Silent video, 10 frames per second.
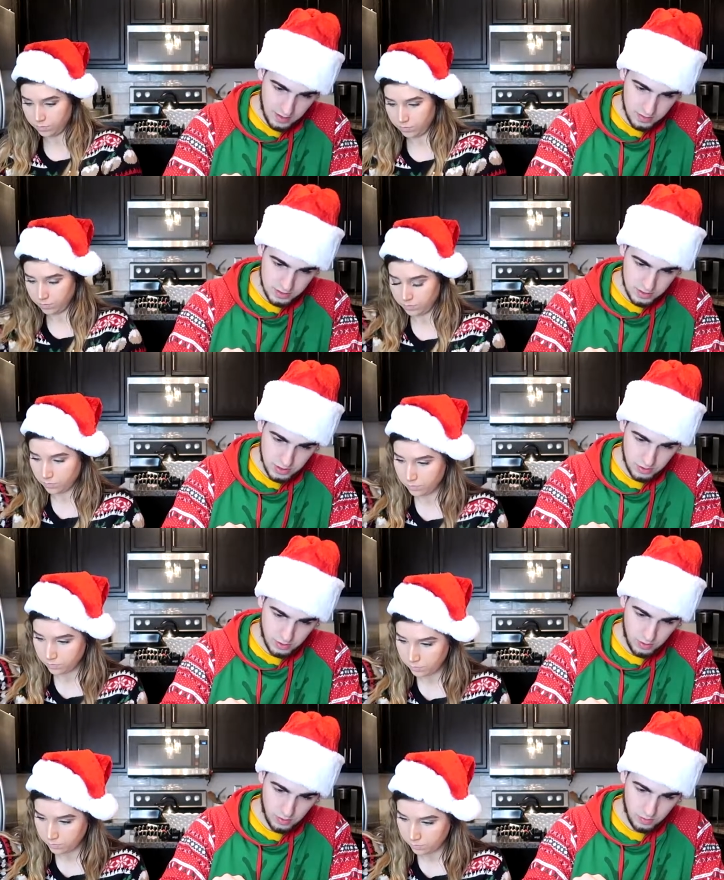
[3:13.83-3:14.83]
Speaker 1: know, since you're
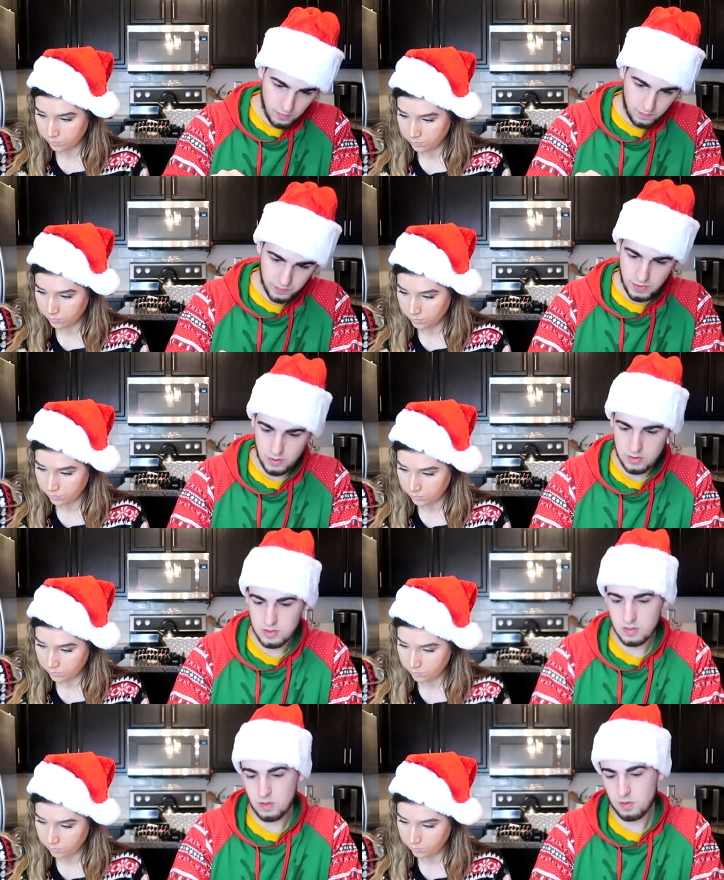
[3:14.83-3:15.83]
a girl,
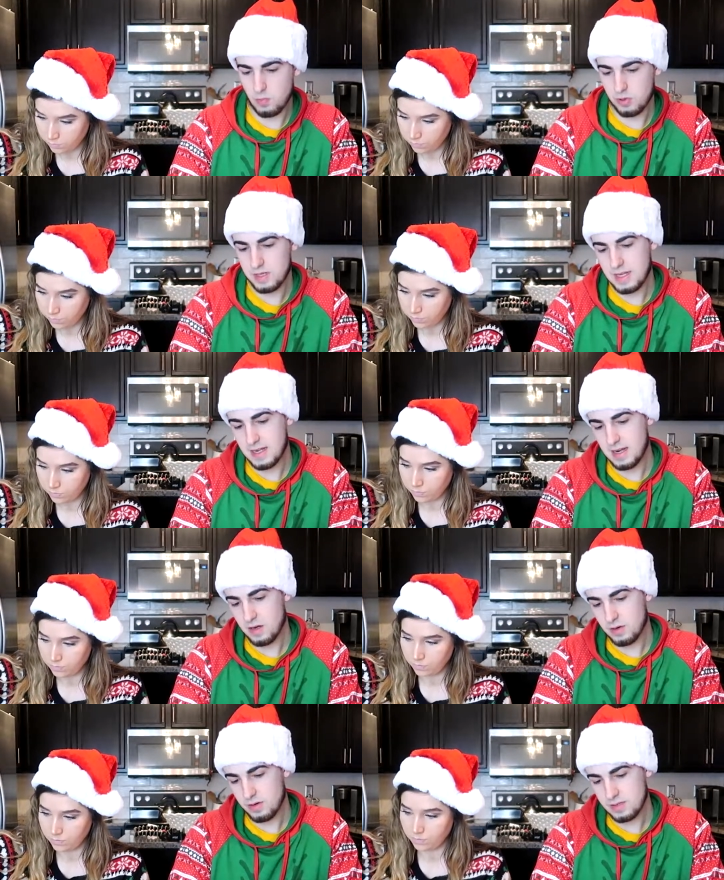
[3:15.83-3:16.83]
yours is gonna look more neat
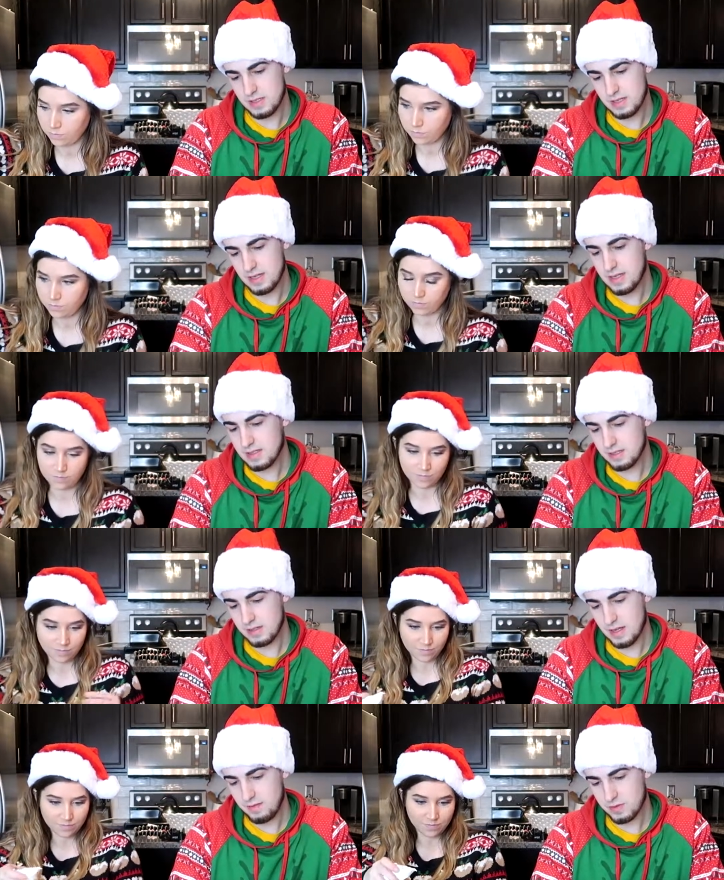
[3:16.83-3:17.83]
and you're
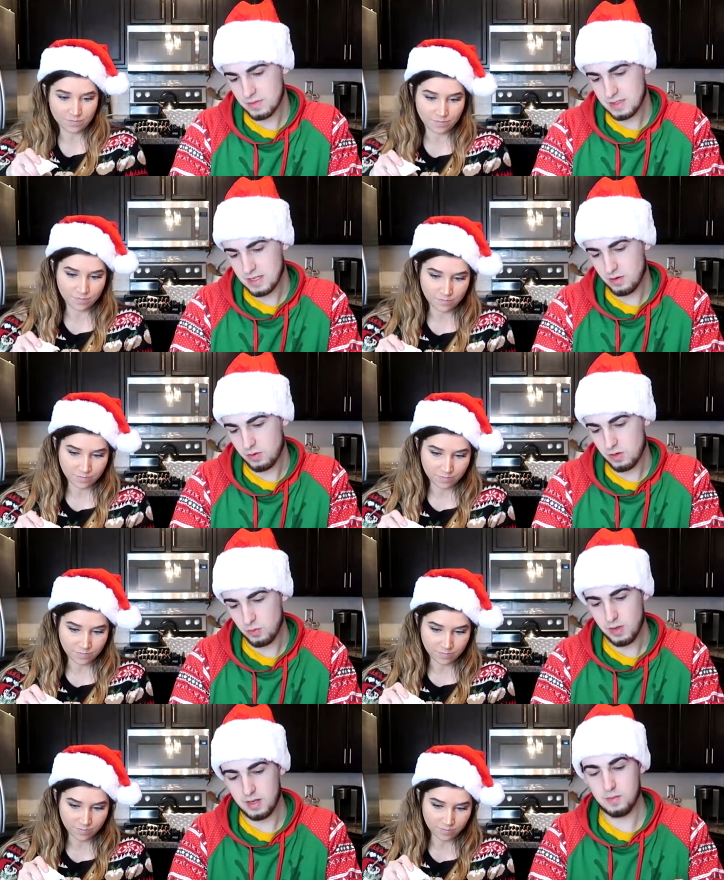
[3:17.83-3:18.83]
instantly, everyone's gonna say you're
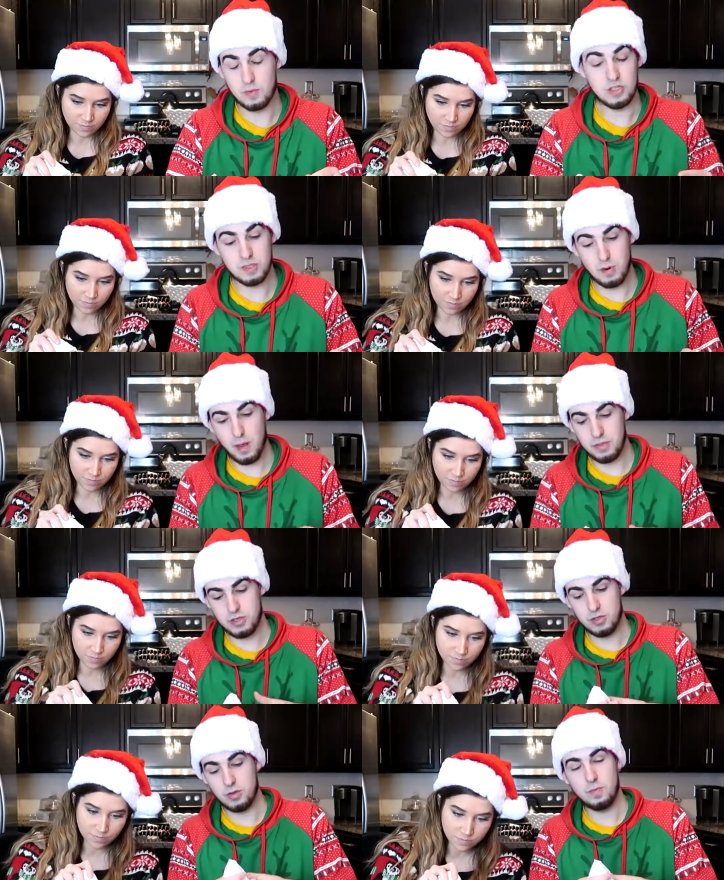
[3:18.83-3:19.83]
gonna win, which is
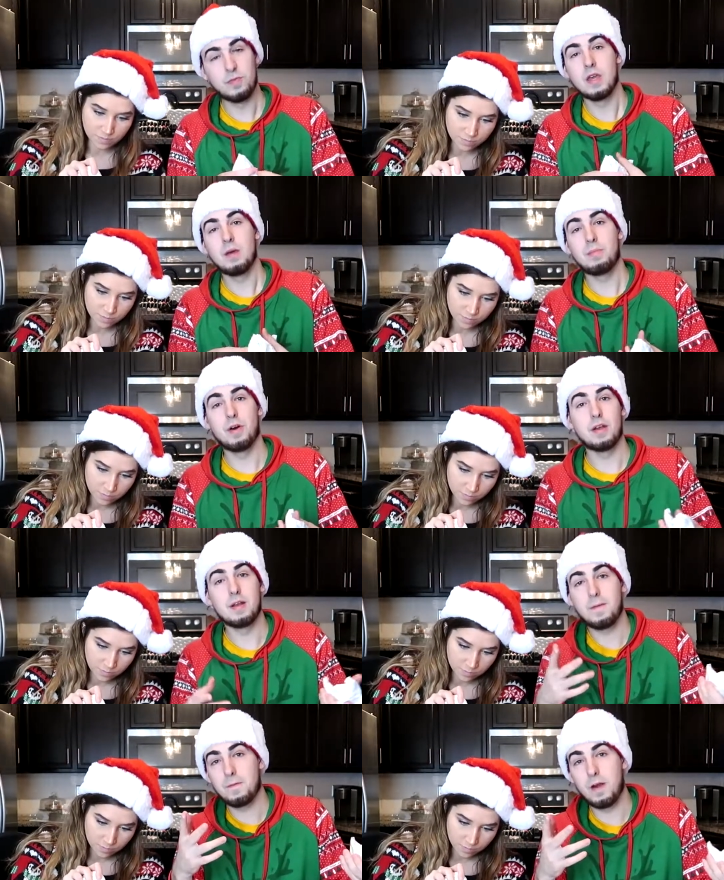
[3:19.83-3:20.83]
probably true.
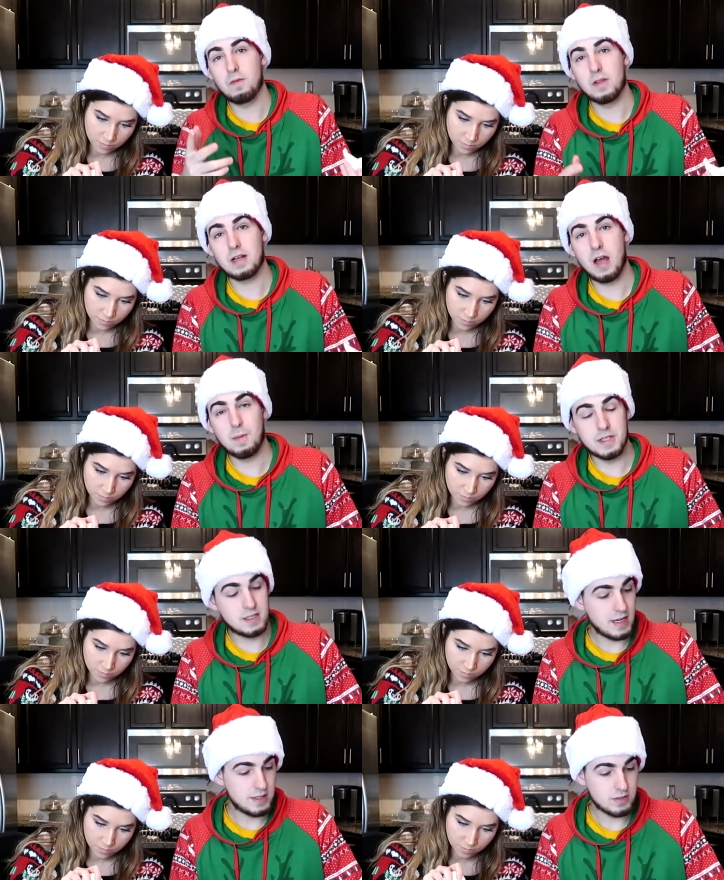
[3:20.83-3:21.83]
But for everyone that
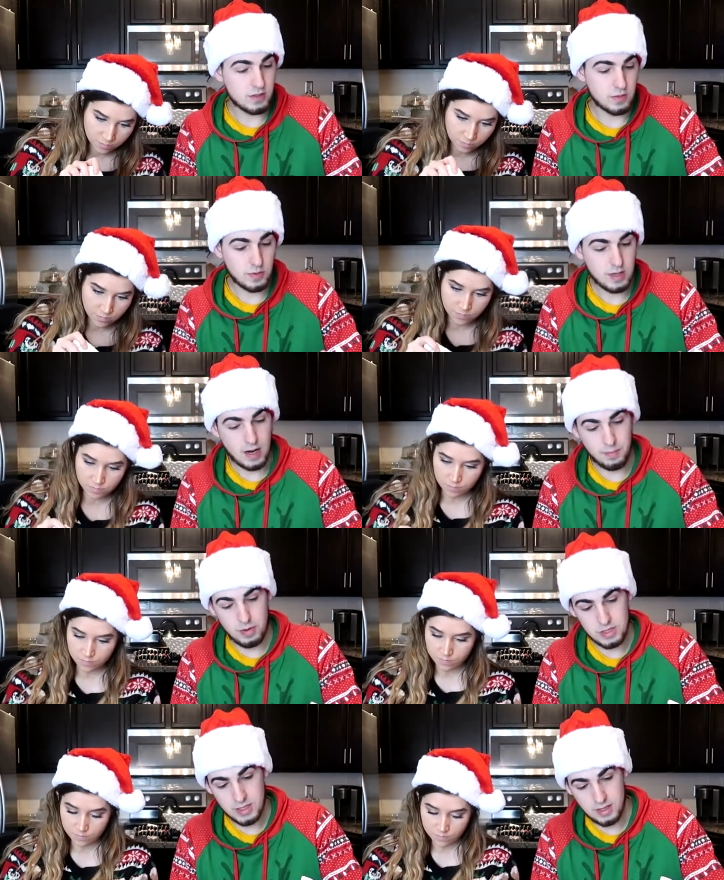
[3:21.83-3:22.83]
commented Tanzer's gonna win, I
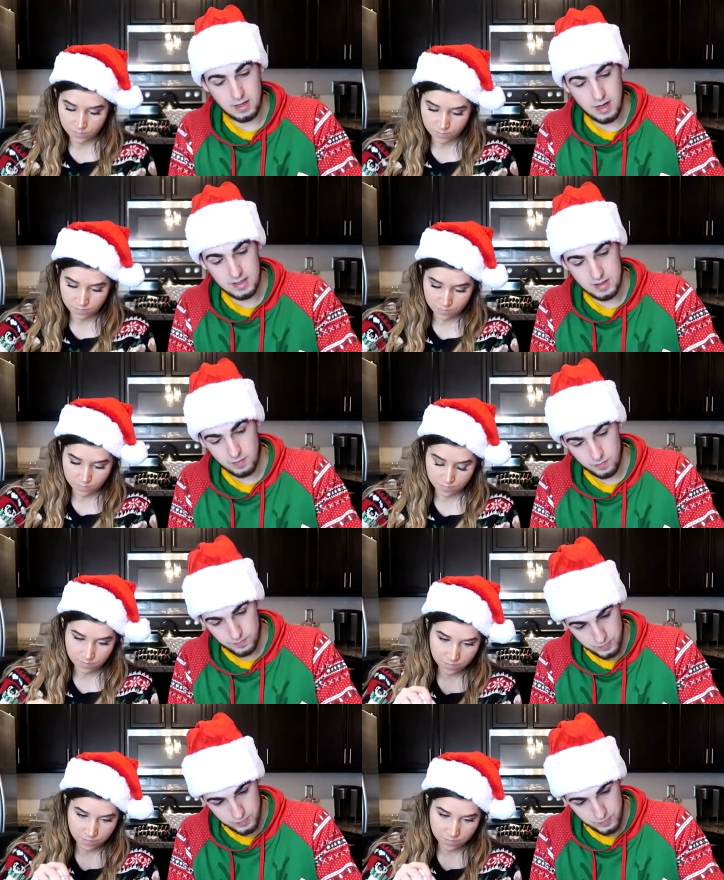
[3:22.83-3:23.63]
appreciate it, guys. I'm